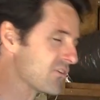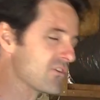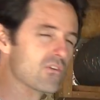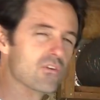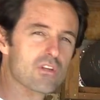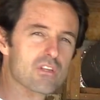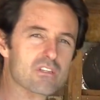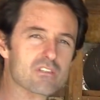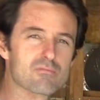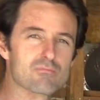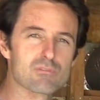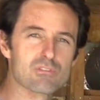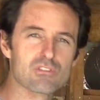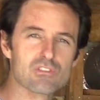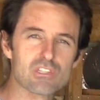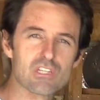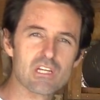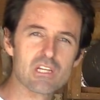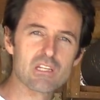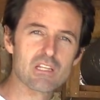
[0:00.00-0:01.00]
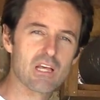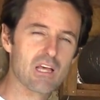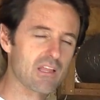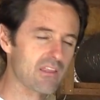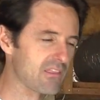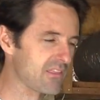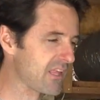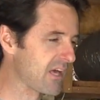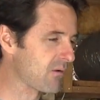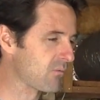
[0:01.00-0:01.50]
do to this machine
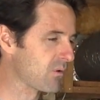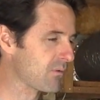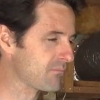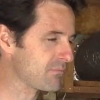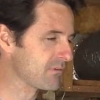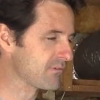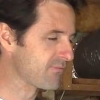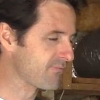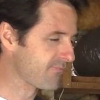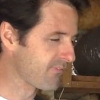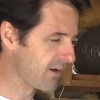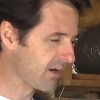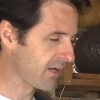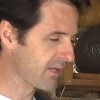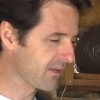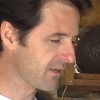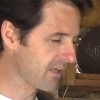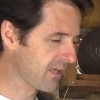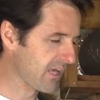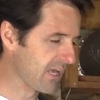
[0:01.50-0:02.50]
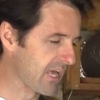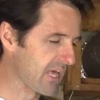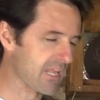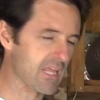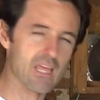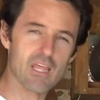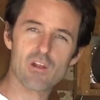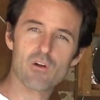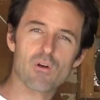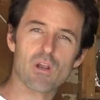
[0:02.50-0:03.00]
that would be fun
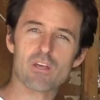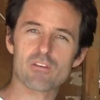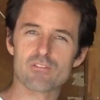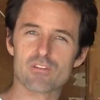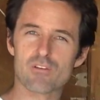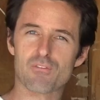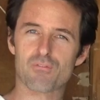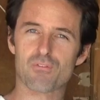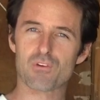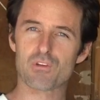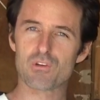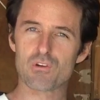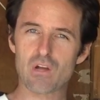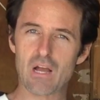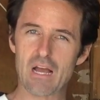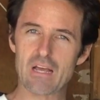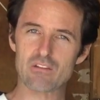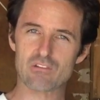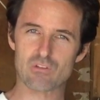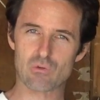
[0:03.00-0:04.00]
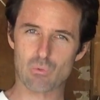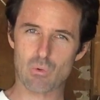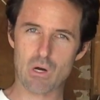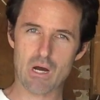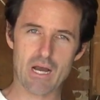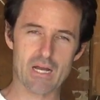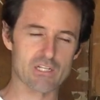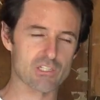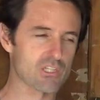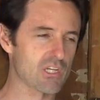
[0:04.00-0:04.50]
and interesting for you guys to
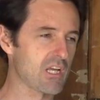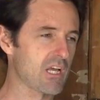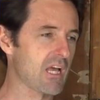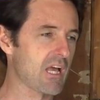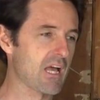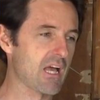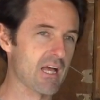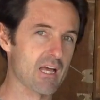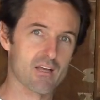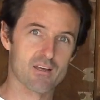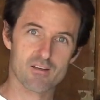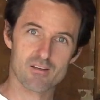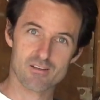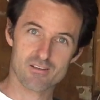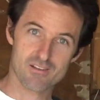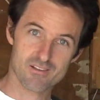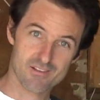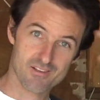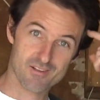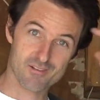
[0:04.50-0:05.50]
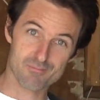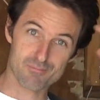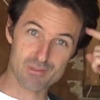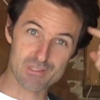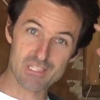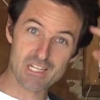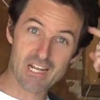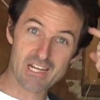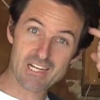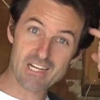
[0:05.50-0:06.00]
watch. But
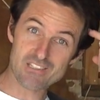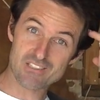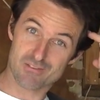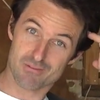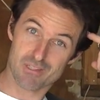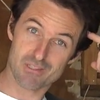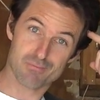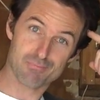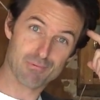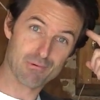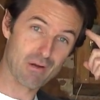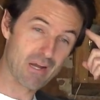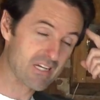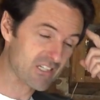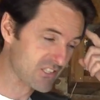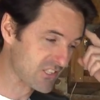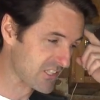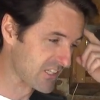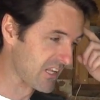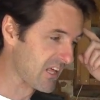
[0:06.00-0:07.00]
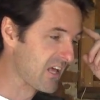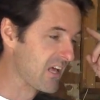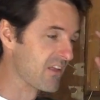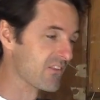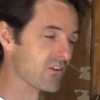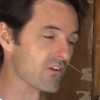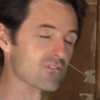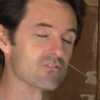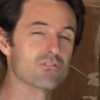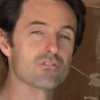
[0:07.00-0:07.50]
then I got some inspiration.
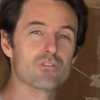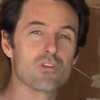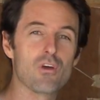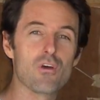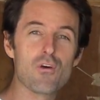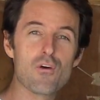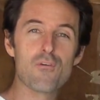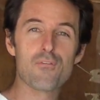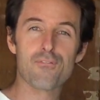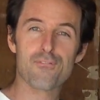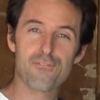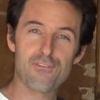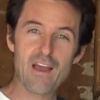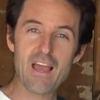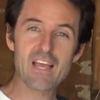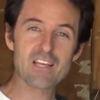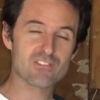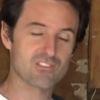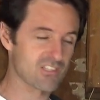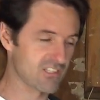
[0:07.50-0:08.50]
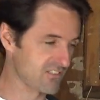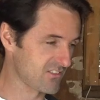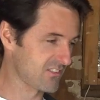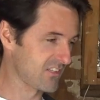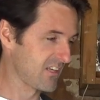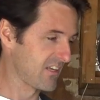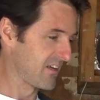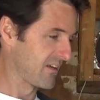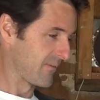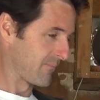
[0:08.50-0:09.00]
There's two
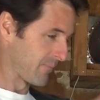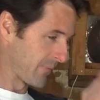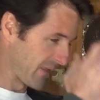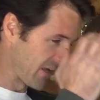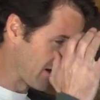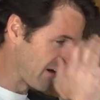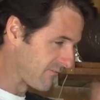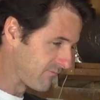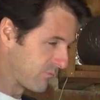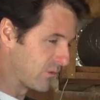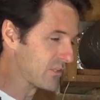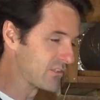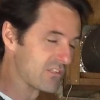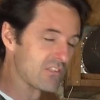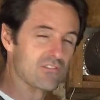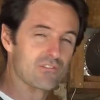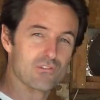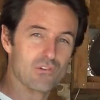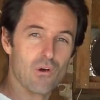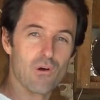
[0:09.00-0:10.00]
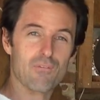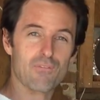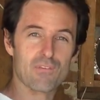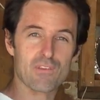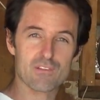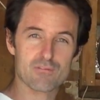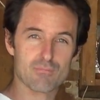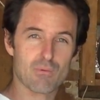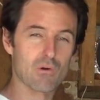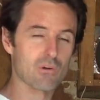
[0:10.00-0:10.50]
phases of what's in store for
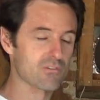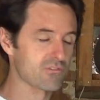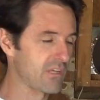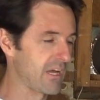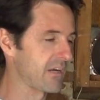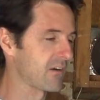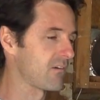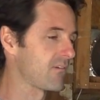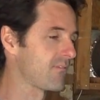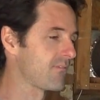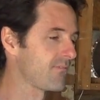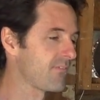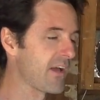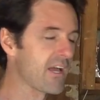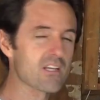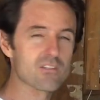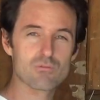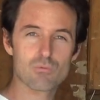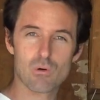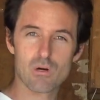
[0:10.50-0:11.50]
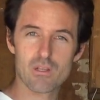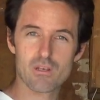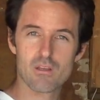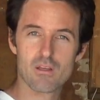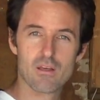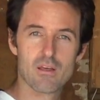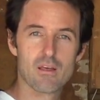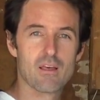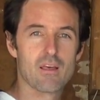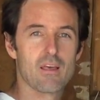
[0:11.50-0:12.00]
this motorcycle. Phase one
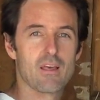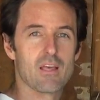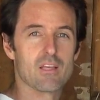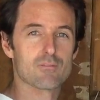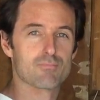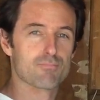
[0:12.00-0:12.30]
is